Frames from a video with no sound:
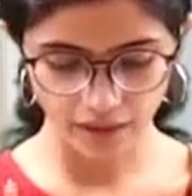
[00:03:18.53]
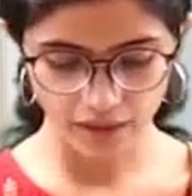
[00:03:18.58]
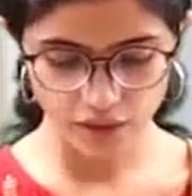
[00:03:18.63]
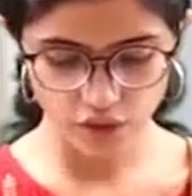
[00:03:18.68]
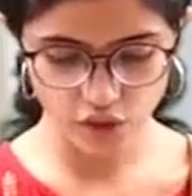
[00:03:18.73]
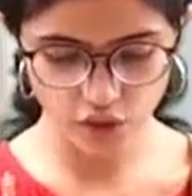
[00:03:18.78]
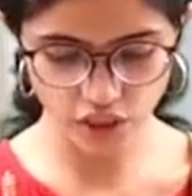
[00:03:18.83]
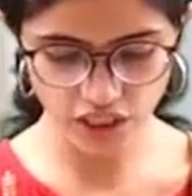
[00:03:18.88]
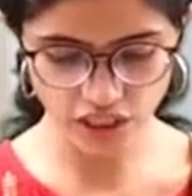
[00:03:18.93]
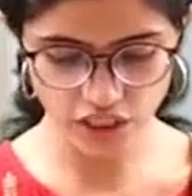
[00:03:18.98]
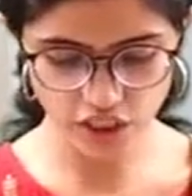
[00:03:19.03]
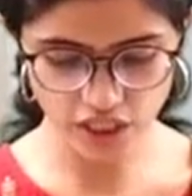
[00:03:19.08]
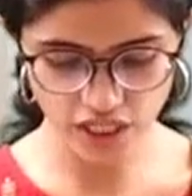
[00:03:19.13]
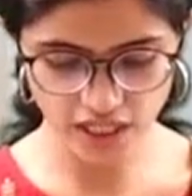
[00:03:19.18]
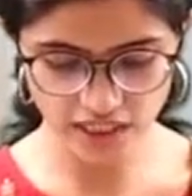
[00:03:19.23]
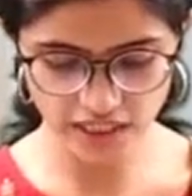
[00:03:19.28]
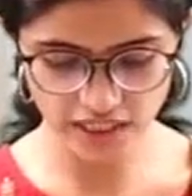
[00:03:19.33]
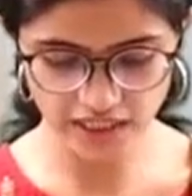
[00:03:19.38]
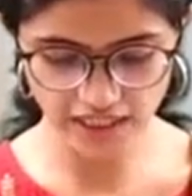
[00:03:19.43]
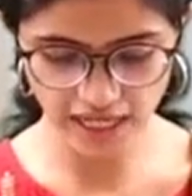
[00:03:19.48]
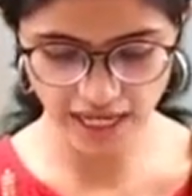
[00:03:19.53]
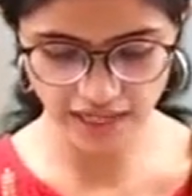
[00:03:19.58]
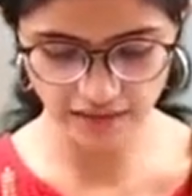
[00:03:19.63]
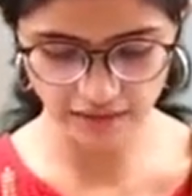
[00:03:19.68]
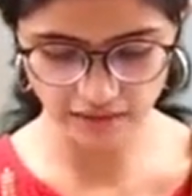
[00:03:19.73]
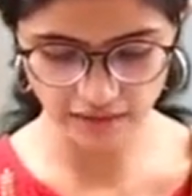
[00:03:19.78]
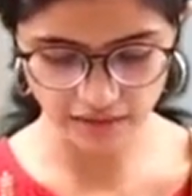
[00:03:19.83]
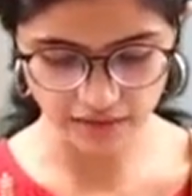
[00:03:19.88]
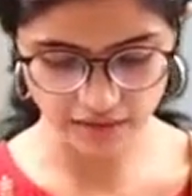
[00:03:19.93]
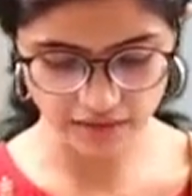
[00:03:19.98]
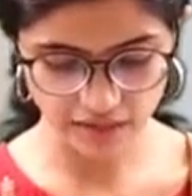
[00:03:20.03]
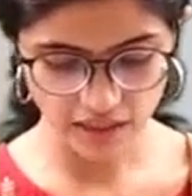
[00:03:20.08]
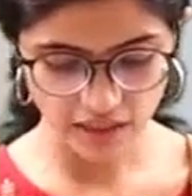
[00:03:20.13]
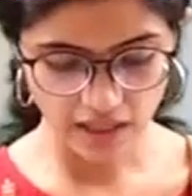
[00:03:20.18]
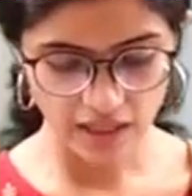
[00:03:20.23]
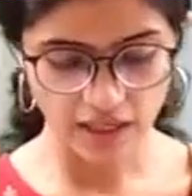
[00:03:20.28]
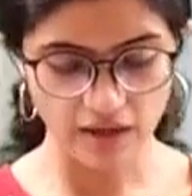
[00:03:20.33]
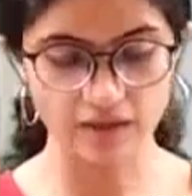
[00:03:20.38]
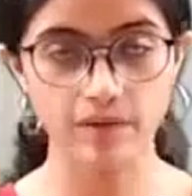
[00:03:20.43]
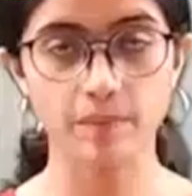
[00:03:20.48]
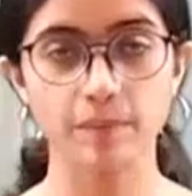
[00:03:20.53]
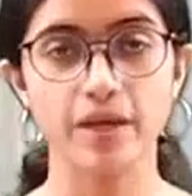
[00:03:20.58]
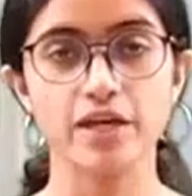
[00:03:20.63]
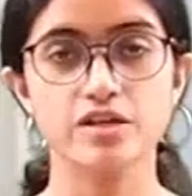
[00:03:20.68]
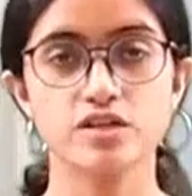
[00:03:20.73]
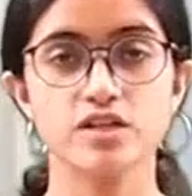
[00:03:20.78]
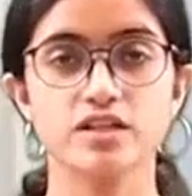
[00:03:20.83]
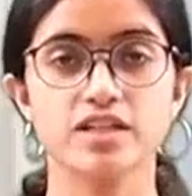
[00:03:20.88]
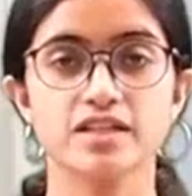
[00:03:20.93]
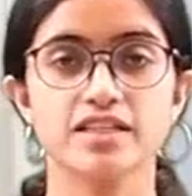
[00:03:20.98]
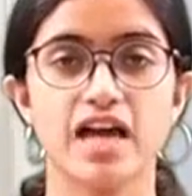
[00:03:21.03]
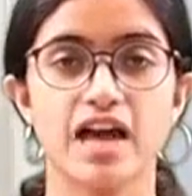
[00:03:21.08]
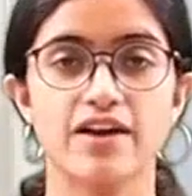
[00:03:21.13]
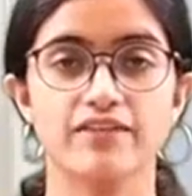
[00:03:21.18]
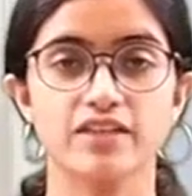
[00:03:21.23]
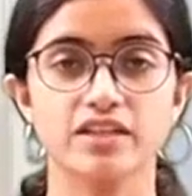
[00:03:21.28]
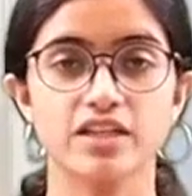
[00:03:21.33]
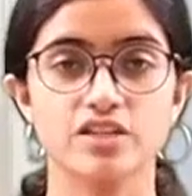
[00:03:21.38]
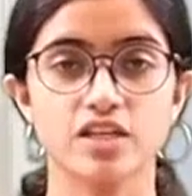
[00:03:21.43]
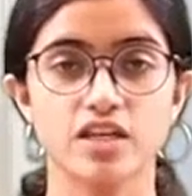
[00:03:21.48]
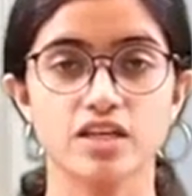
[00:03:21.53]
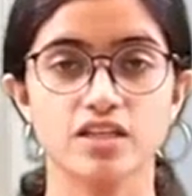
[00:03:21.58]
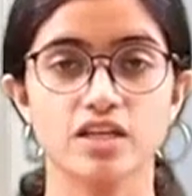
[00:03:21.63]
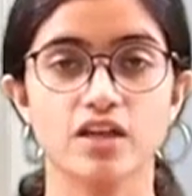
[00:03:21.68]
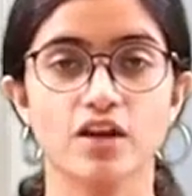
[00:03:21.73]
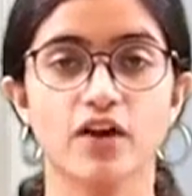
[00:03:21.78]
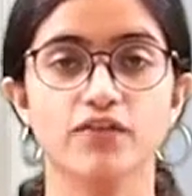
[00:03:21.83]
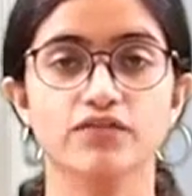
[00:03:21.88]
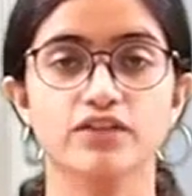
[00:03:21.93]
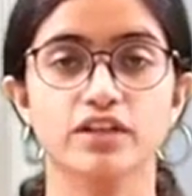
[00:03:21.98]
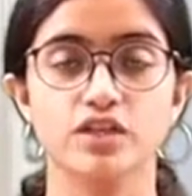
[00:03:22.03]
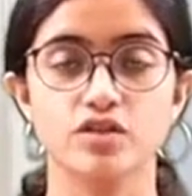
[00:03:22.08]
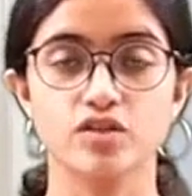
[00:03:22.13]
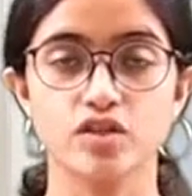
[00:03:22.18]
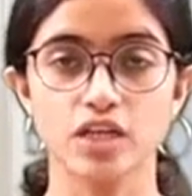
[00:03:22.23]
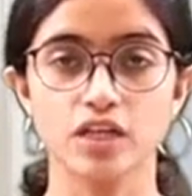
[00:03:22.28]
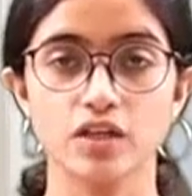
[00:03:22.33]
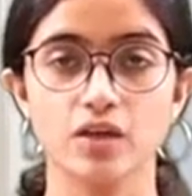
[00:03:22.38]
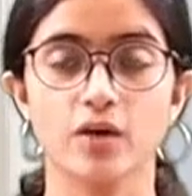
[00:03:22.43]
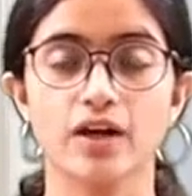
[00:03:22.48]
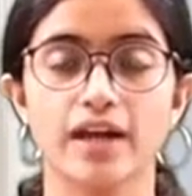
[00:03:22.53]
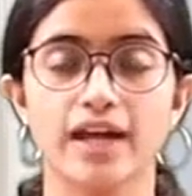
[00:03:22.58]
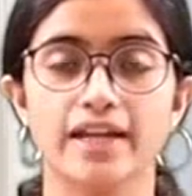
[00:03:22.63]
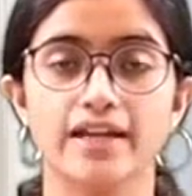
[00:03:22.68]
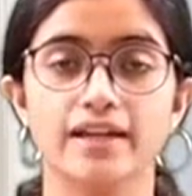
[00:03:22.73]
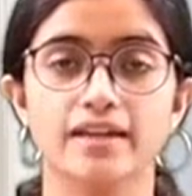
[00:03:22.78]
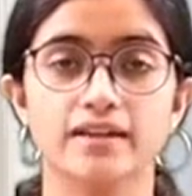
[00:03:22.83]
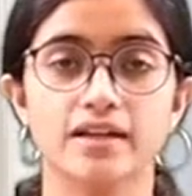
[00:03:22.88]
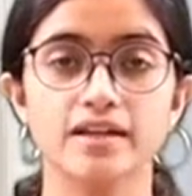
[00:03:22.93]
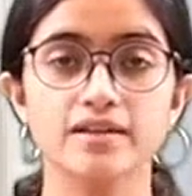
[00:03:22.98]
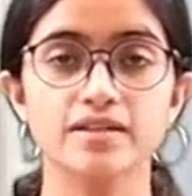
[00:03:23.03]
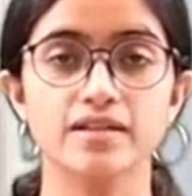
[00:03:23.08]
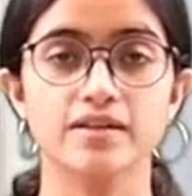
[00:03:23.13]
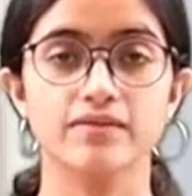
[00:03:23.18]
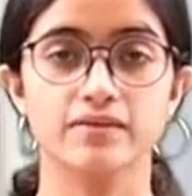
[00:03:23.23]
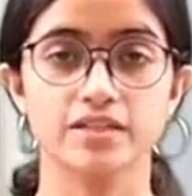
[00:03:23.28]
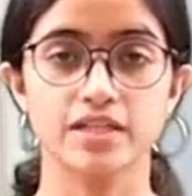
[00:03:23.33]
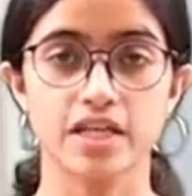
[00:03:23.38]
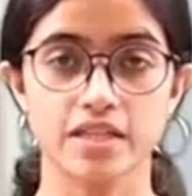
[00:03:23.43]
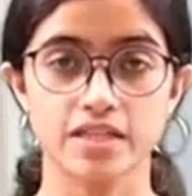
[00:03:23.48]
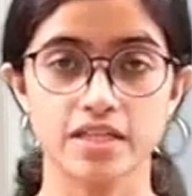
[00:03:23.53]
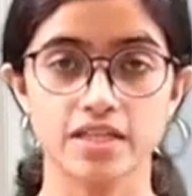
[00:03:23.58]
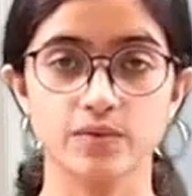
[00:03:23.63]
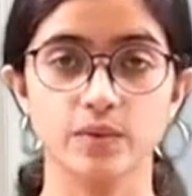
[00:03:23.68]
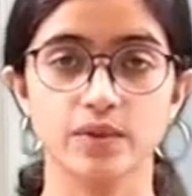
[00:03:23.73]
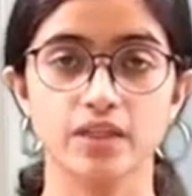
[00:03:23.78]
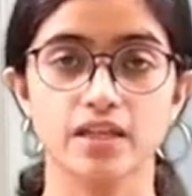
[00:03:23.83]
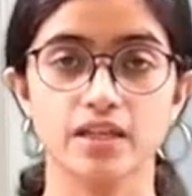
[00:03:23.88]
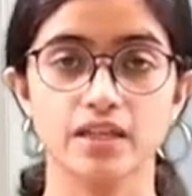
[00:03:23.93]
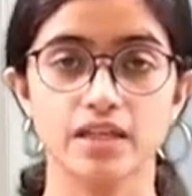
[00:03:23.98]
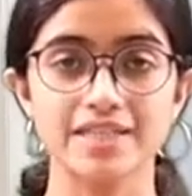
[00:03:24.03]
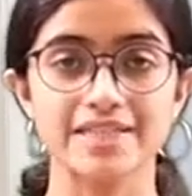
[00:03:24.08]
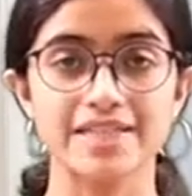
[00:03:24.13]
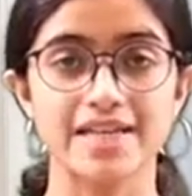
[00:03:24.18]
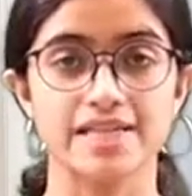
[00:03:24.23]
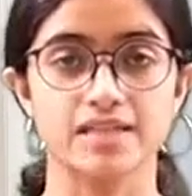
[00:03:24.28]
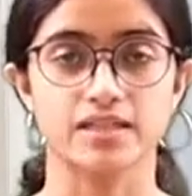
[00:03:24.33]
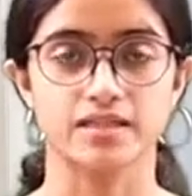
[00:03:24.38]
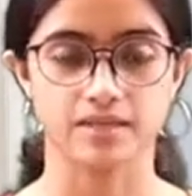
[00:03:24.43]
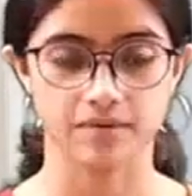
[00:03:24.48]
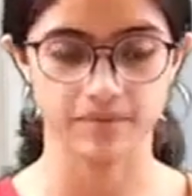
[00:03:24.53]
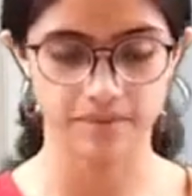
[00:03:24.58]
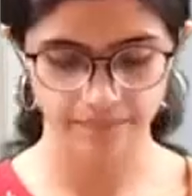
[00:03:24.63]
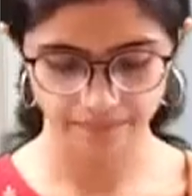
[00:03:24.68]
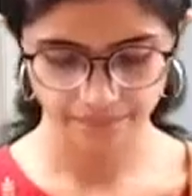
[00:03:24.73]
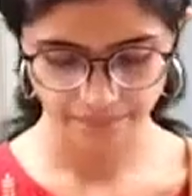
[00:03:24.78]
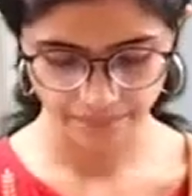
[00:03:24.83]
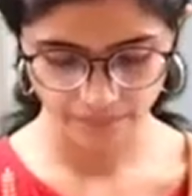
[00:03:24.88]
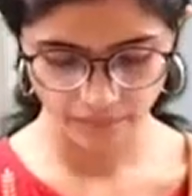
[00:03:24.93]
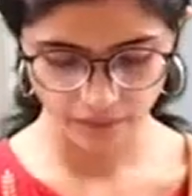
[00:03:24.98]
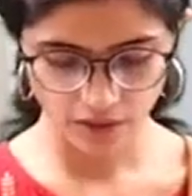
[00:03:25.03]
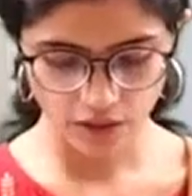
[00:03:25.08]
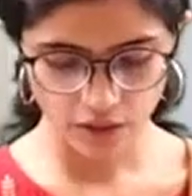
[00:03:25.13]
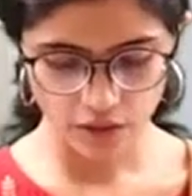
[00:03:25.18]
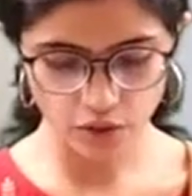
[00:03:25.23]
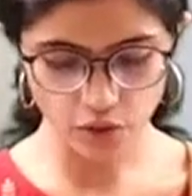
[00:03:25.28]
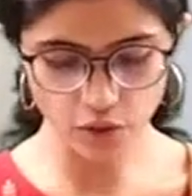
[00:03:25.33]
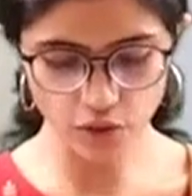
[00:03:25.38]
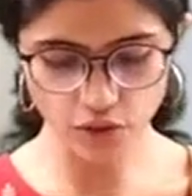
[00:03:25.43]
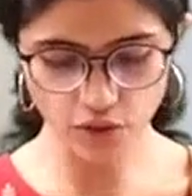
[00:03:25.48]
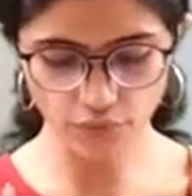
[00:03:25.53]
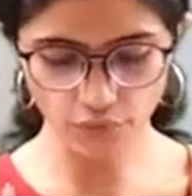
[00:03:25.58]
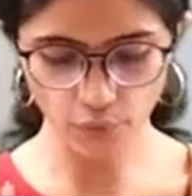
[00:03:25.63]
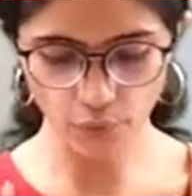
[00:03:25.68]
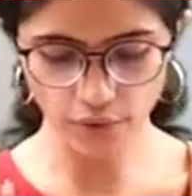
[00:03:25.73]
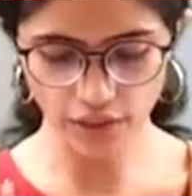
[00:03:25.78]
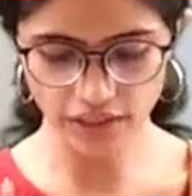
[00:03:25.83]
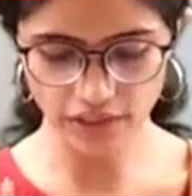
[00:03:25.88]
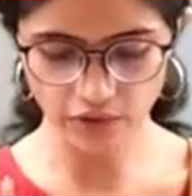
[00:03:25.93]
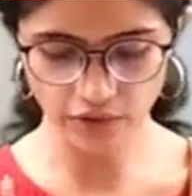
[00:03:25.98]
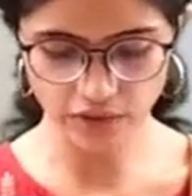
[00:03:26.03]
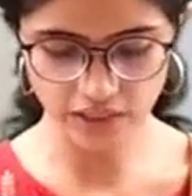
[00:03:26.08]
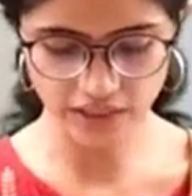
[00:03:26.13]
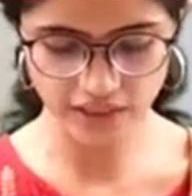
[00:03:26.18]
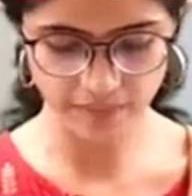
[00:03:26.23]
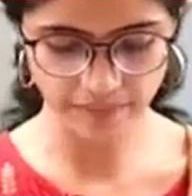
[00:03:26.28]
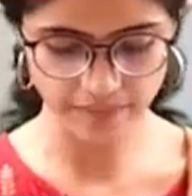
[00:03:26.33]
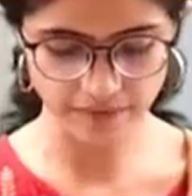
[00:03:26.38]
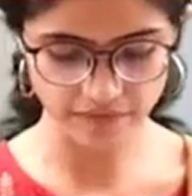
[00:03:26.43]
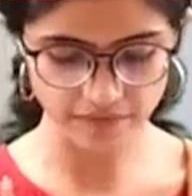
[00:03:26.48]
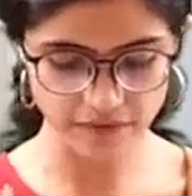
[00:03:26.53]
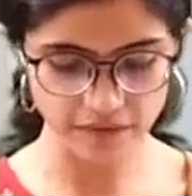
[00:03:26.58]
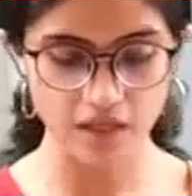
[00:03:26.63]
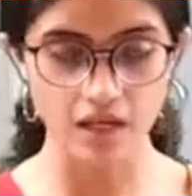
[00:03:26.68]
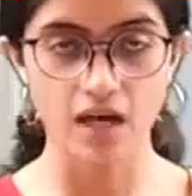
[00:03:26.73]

Gene changes and others, if the patient is having the changing of the gene or any other changes within the cells. Use of oral contraceptives,